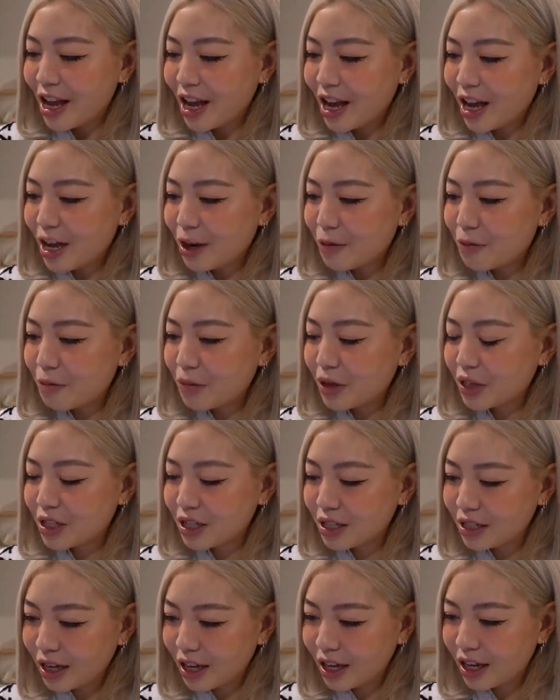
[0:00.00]
But
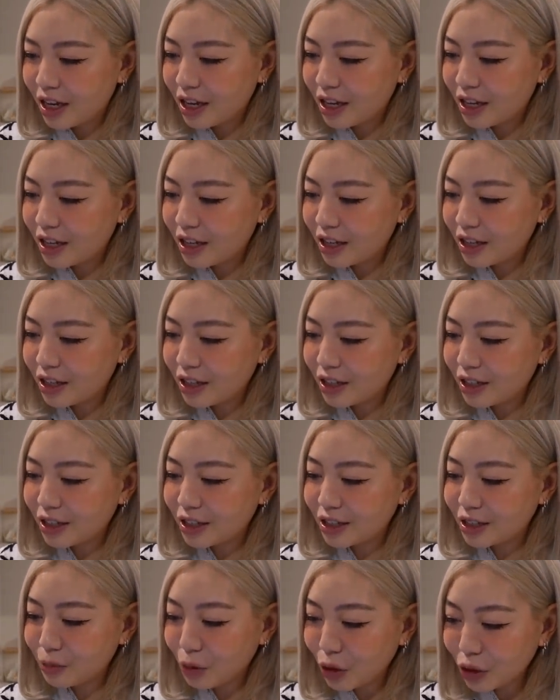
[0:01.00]
today it
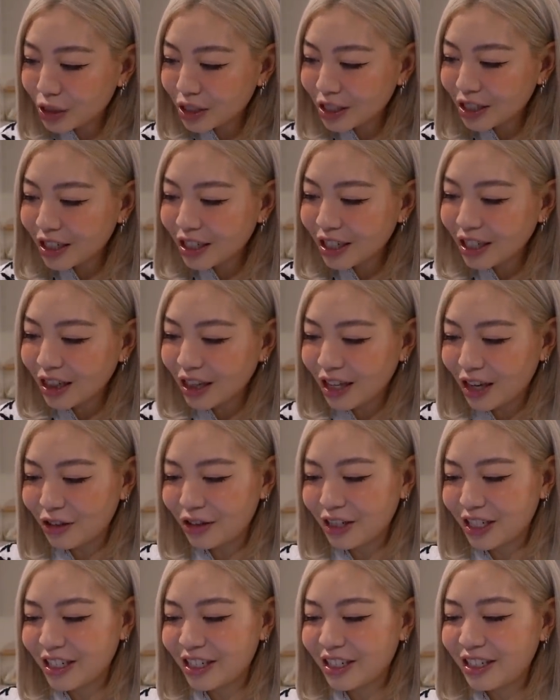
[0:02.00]
is mostly
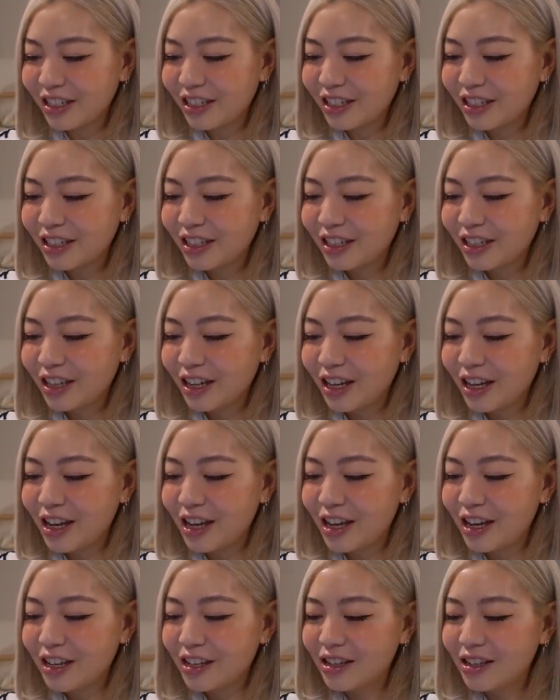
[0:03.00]
cloudy
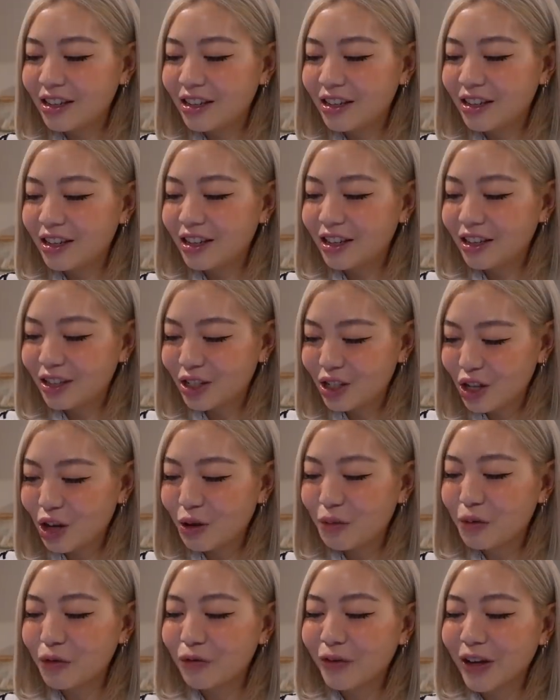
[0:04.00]
and
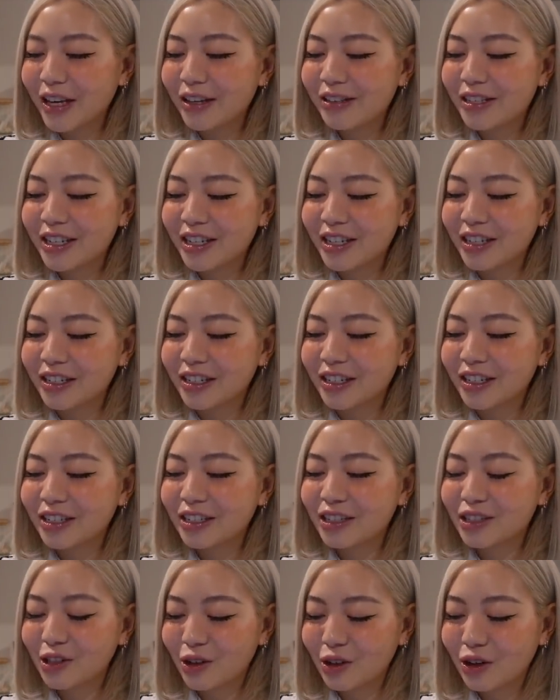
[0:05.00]
top of 18.
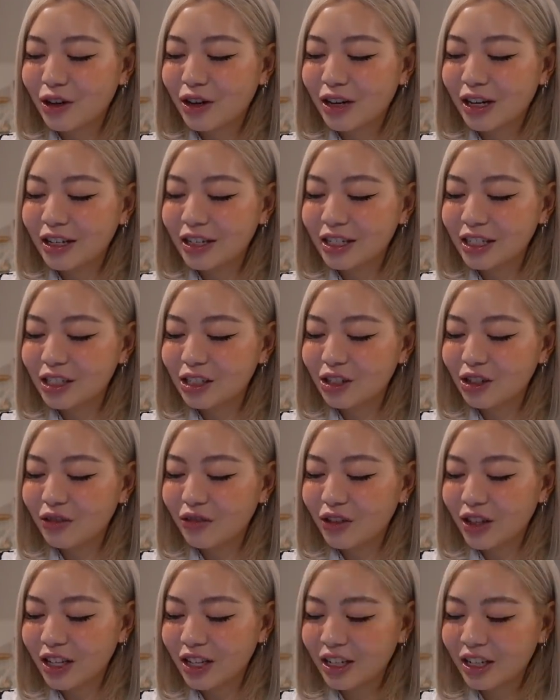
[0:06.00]
So it is sort of
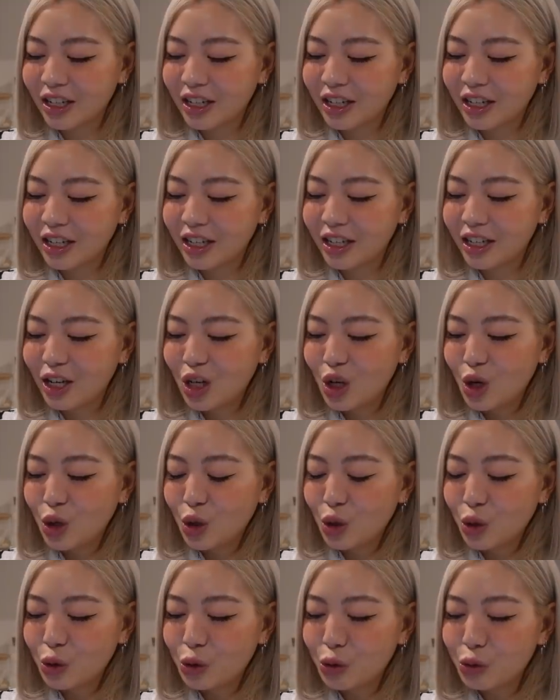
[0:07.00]
like a
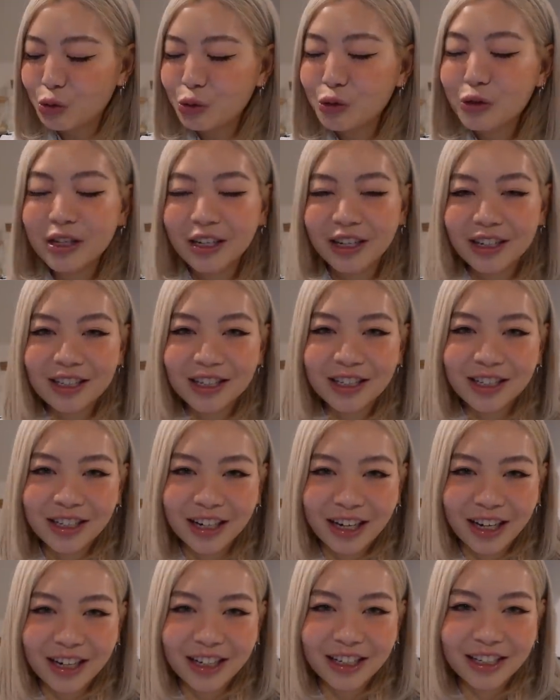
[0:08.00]
cool-ish
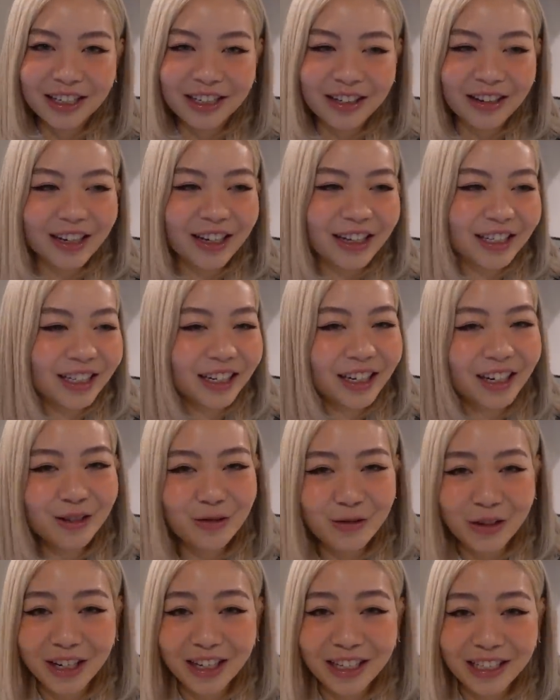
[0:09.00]
day. So I guess I
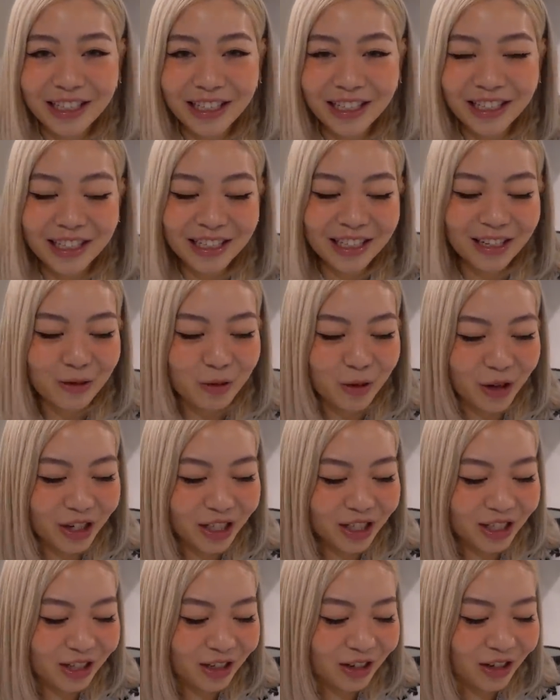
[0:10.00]
can wear any sneakers I
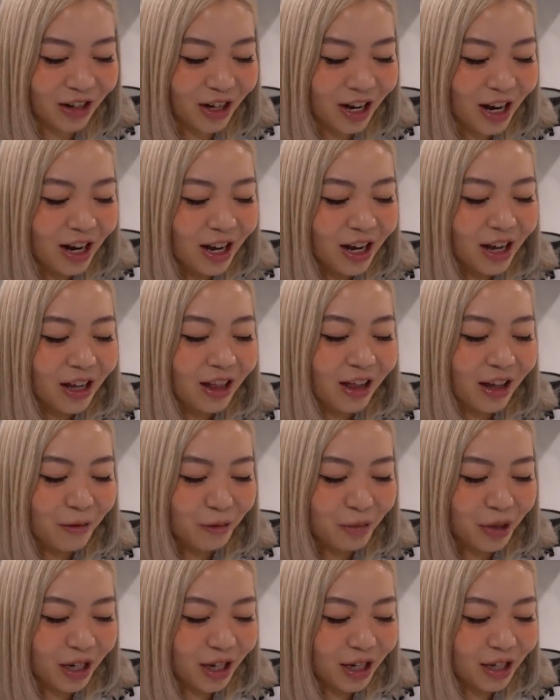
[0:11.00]
want. So
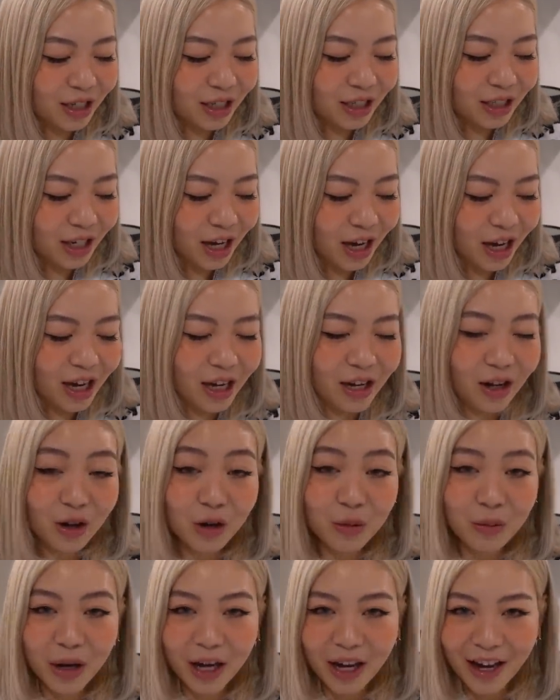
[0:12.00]
let me decide
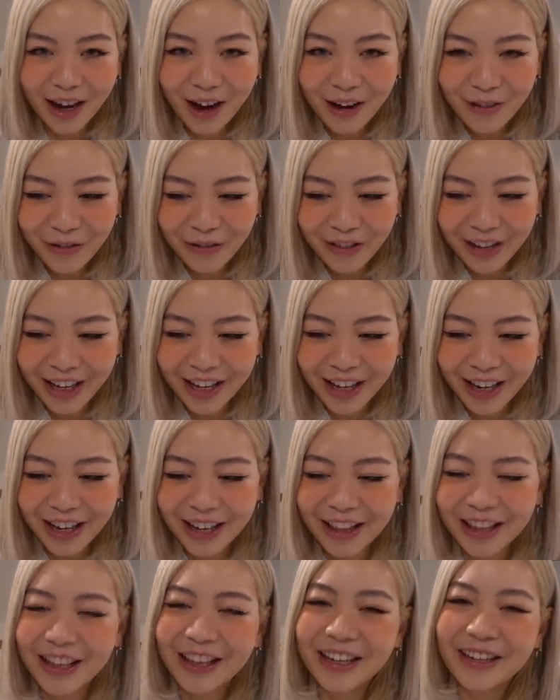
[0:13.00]
on my outfit
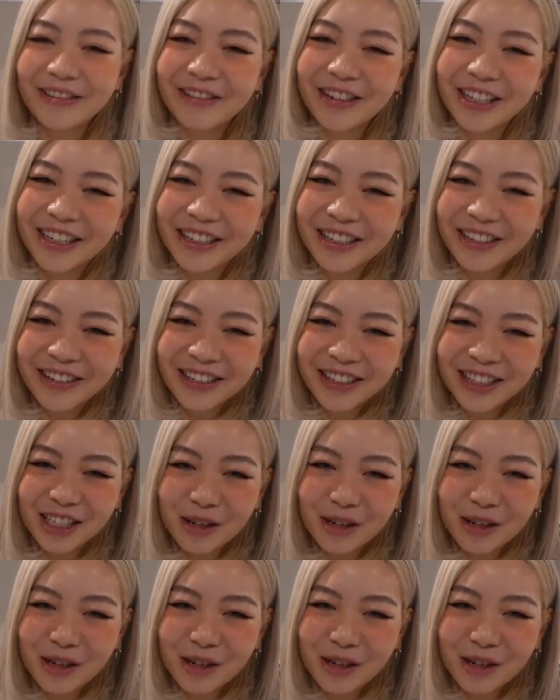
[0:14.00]
and then we can go to